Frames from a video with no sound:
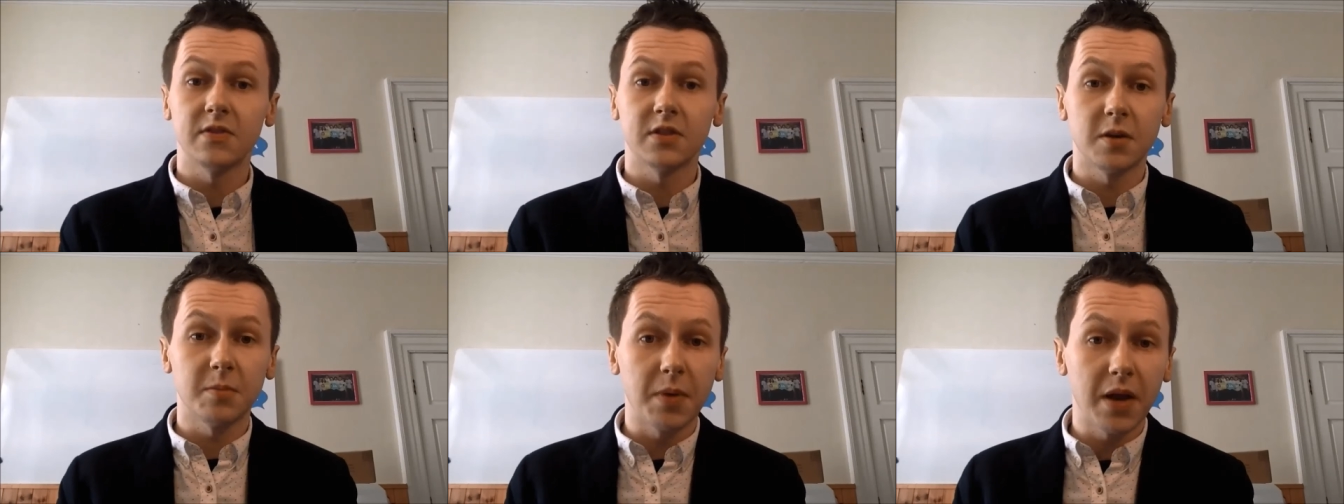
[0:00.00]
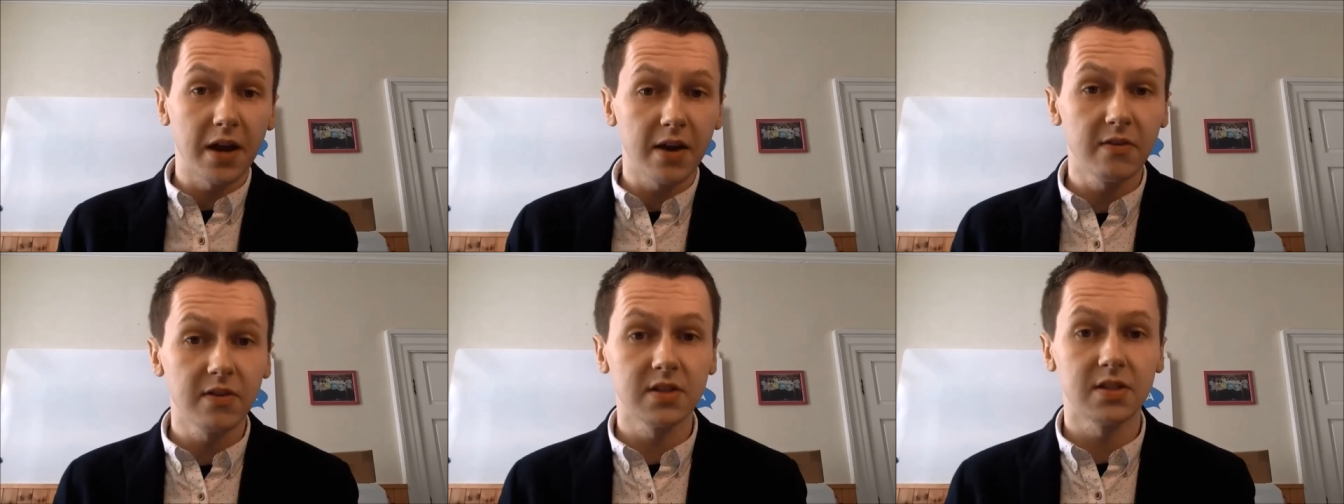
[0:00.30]
Their
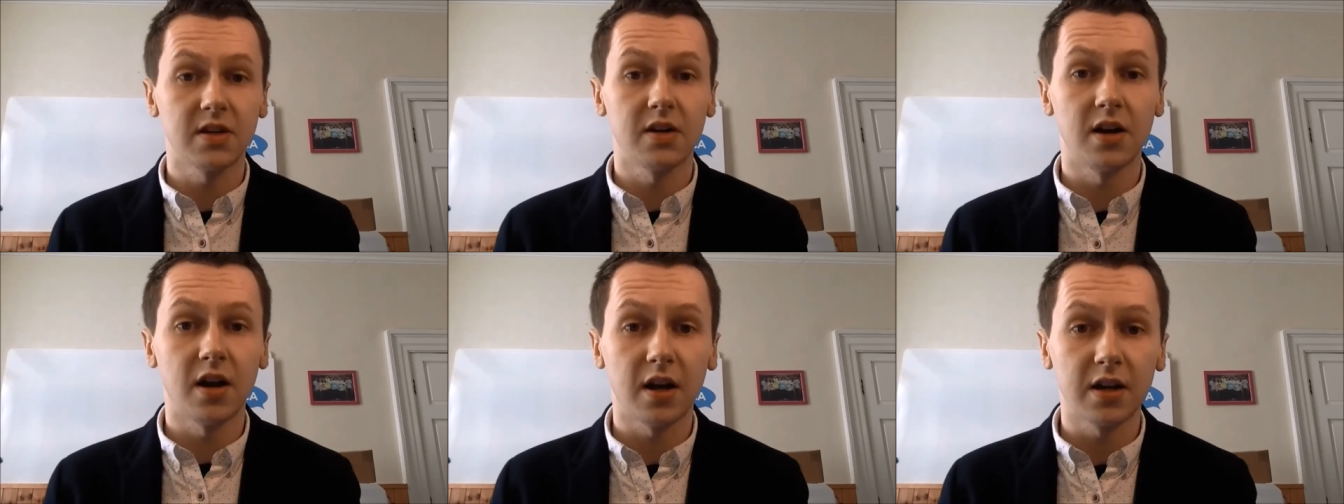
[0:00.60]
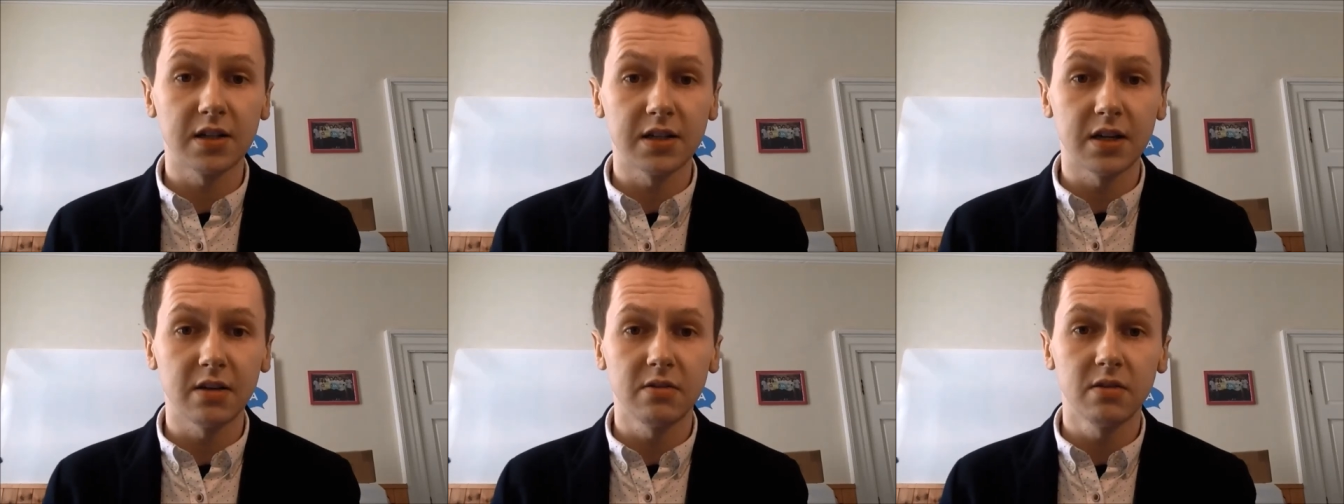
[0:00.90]
parents are
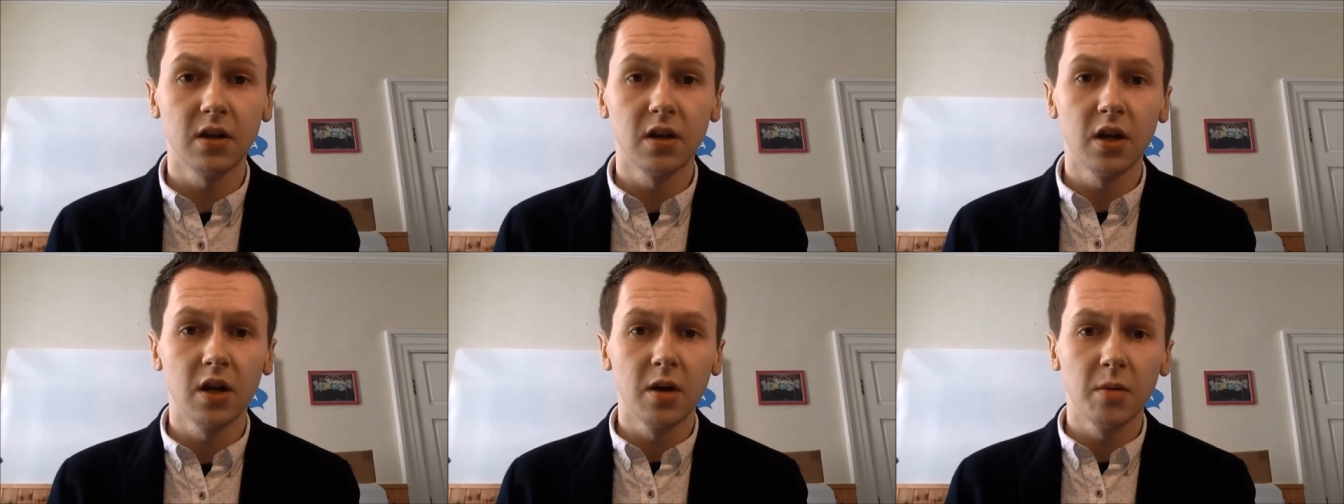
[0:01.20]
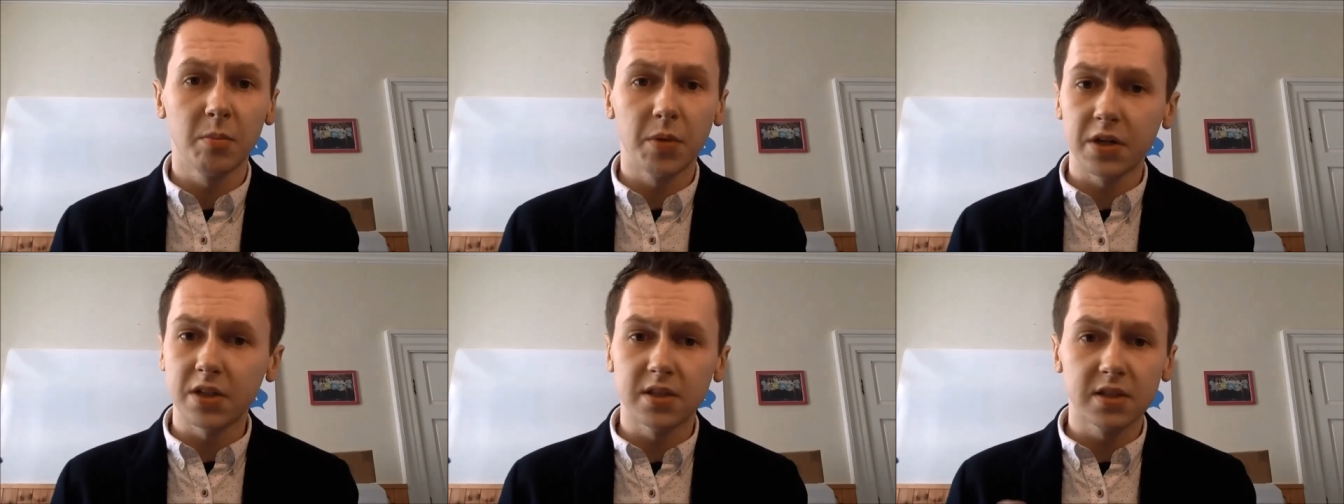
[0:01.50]
locked out,
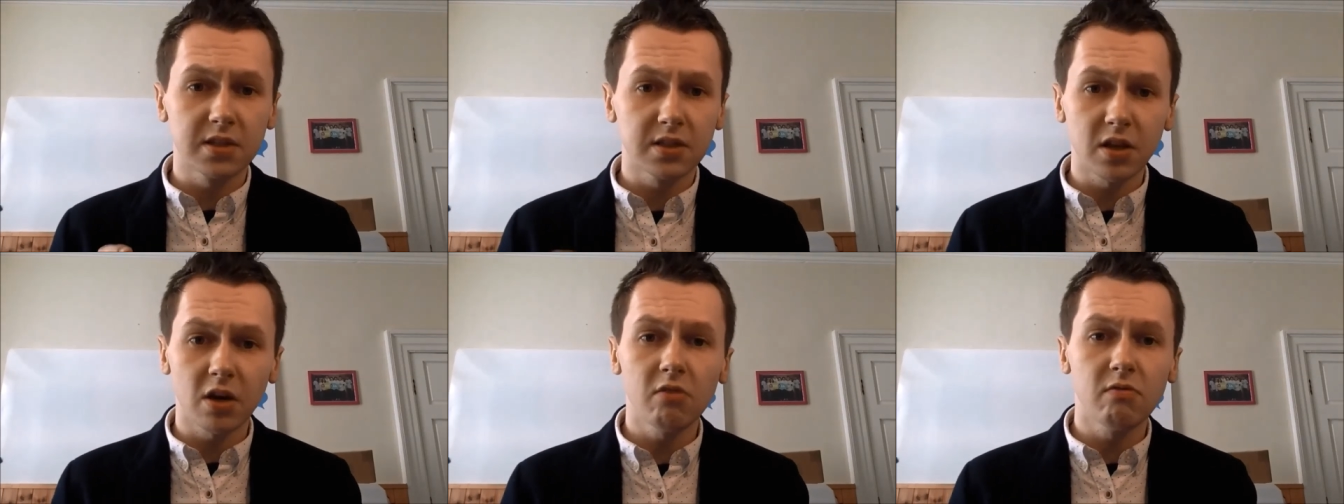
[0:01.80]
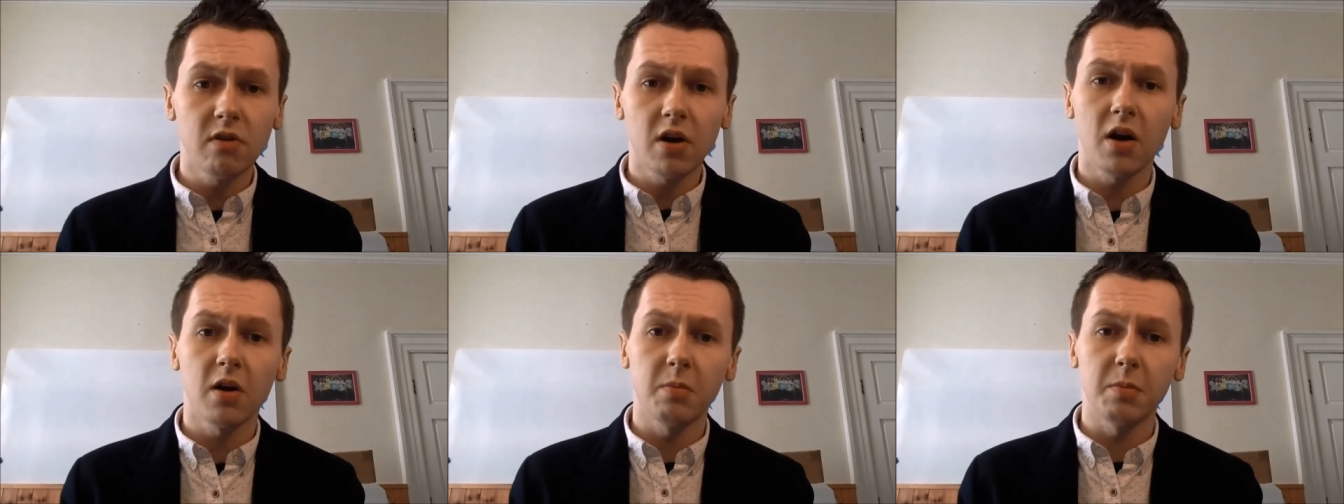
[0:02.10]
but it's so
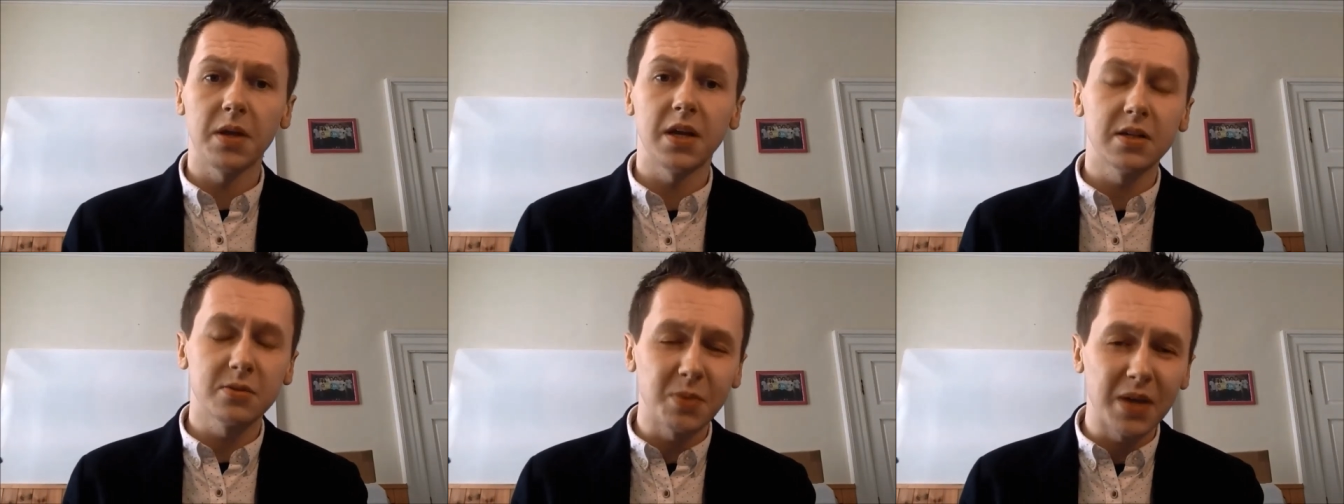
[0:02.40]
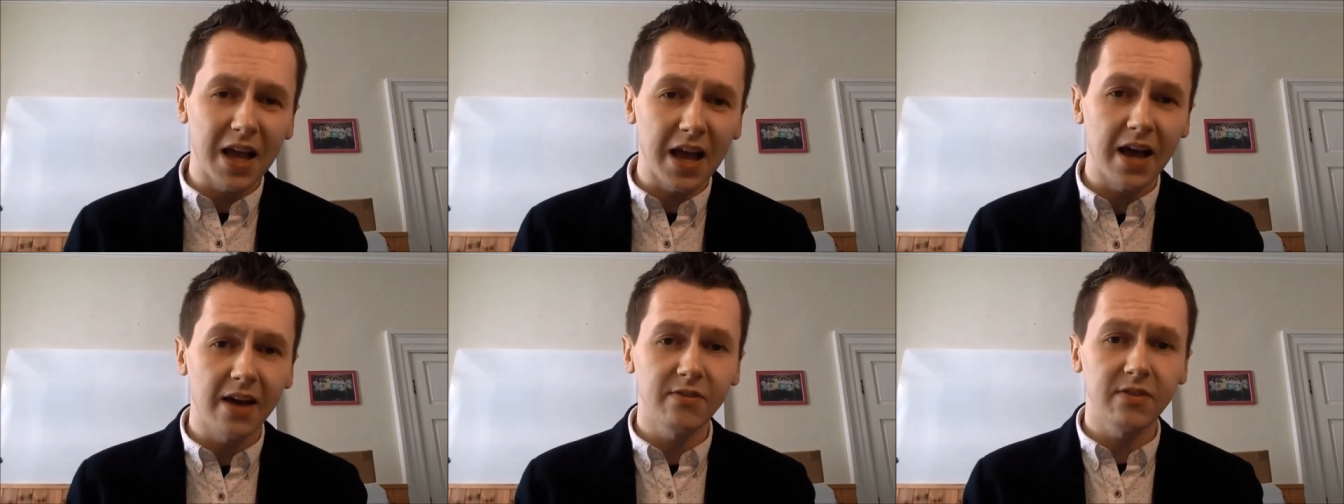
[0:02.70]
wrong because we
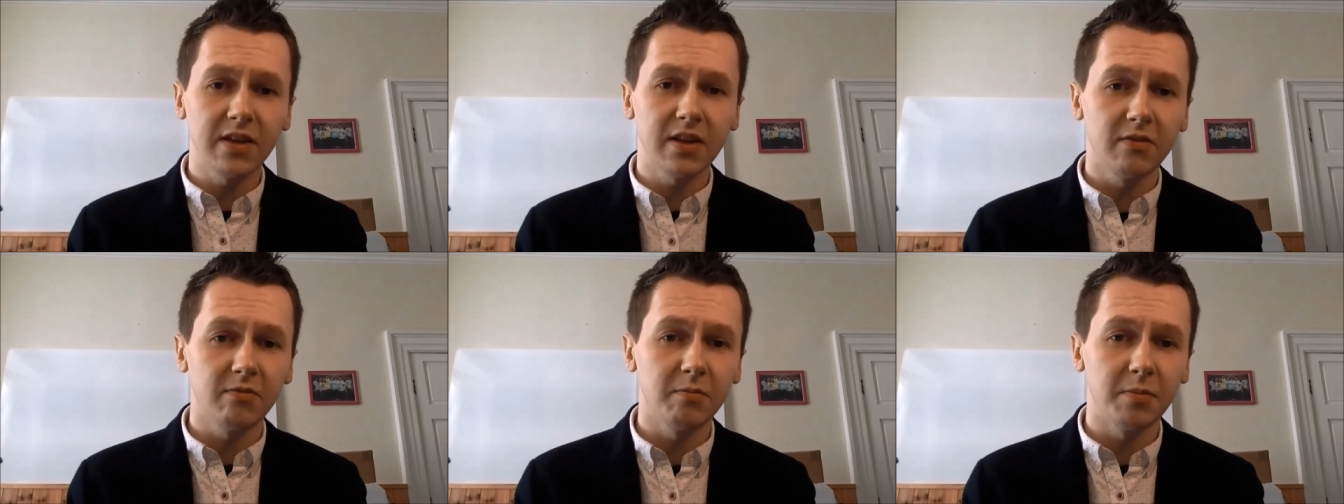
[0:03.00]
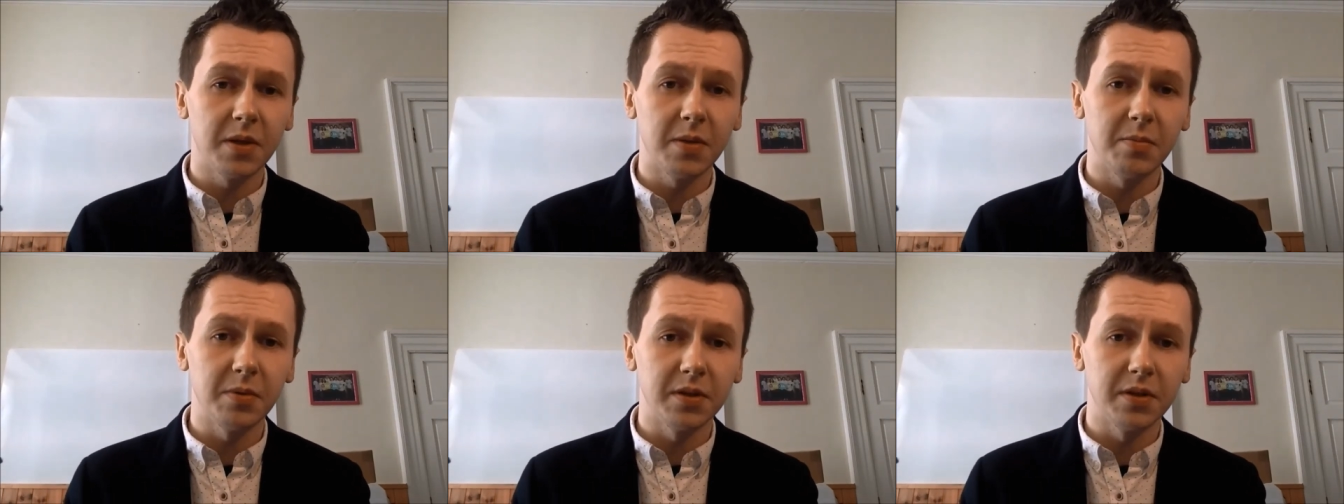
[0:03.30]
haven't given
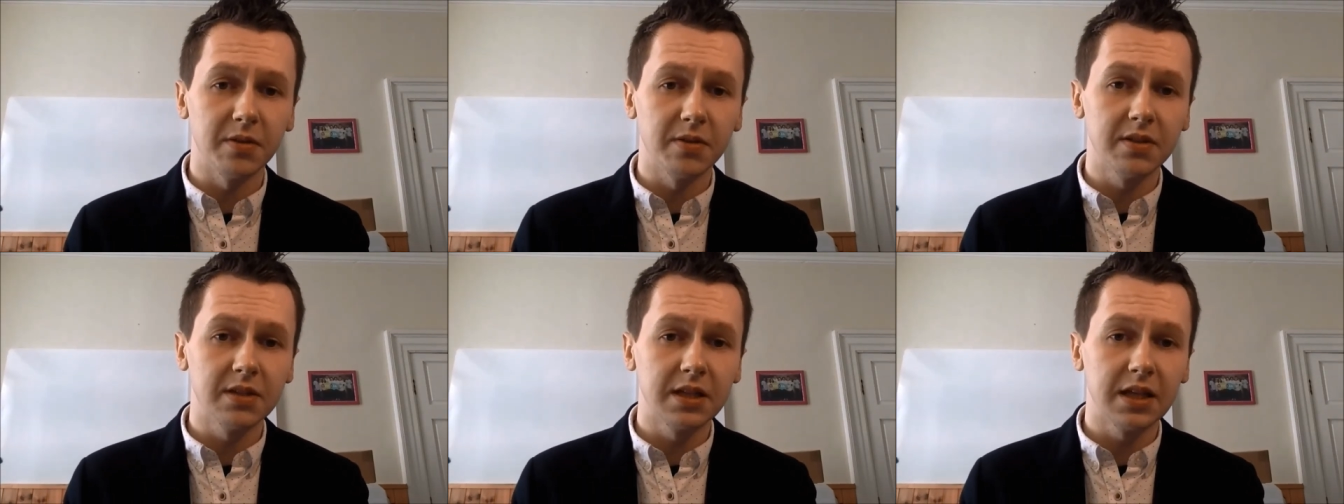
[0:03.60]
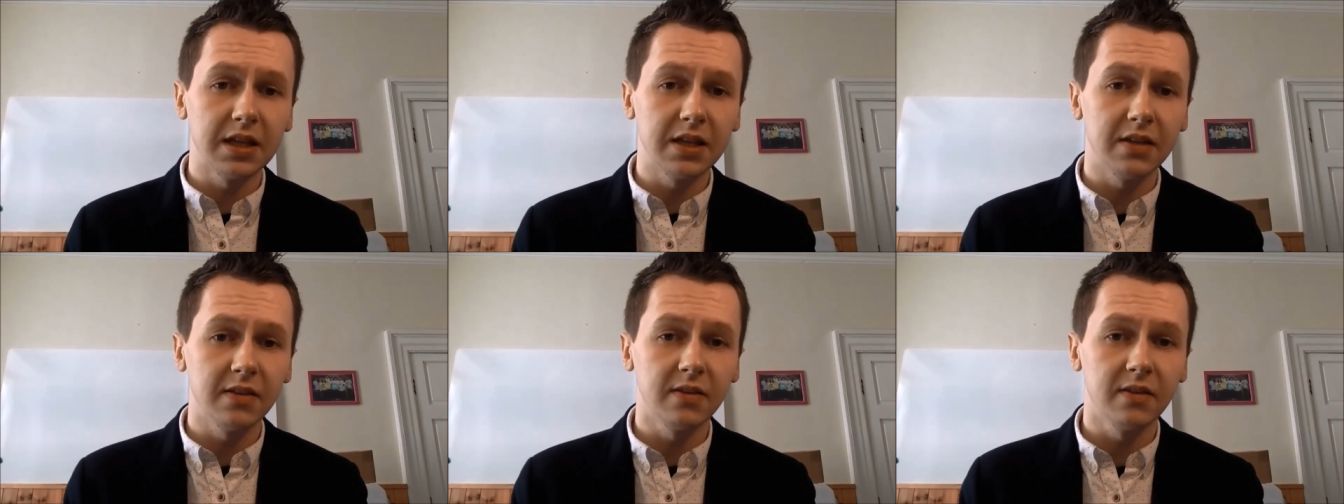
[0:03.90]
people those
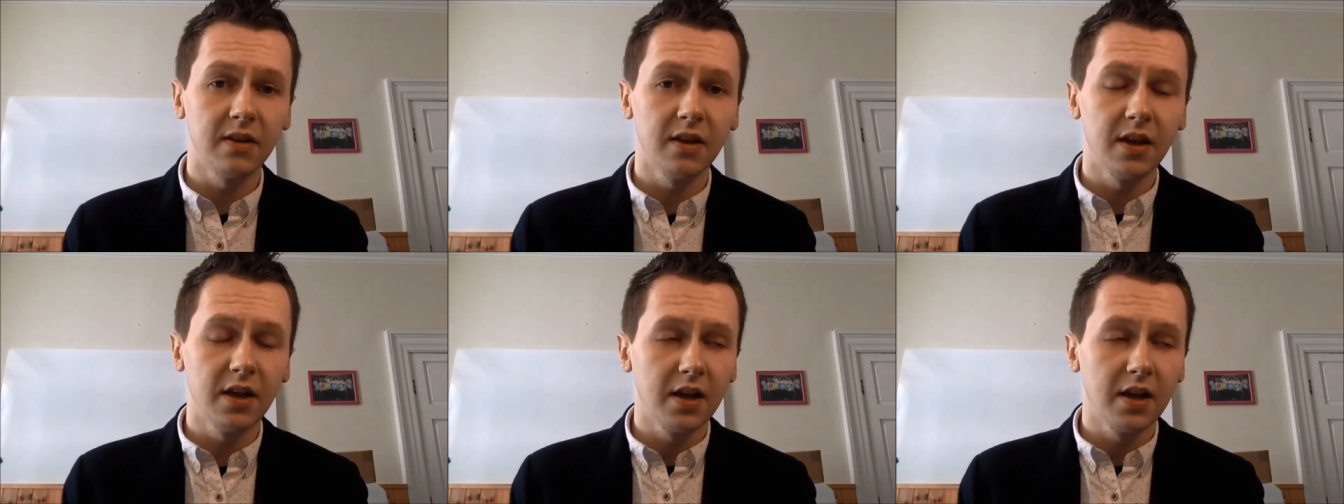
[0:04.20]
skills.